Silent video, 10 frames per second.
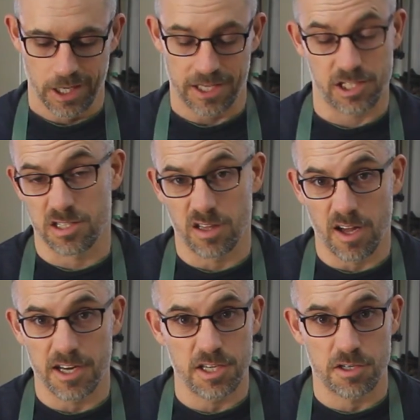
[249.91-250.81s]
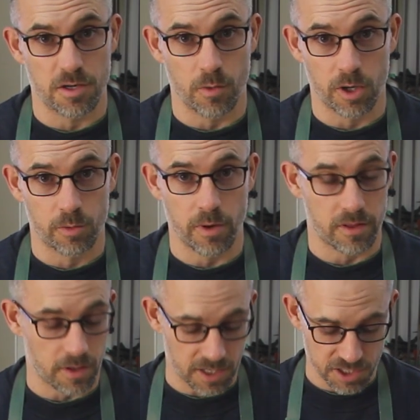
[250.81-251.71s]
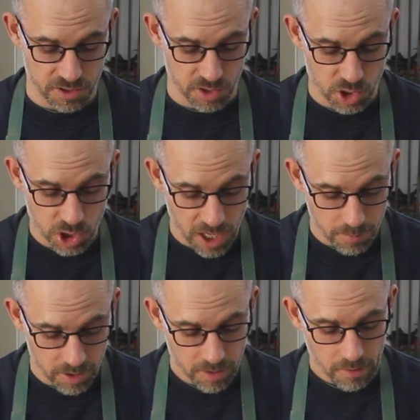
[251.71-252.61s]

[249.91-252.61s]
it's just a lot easier to work with, a lot easier to shape.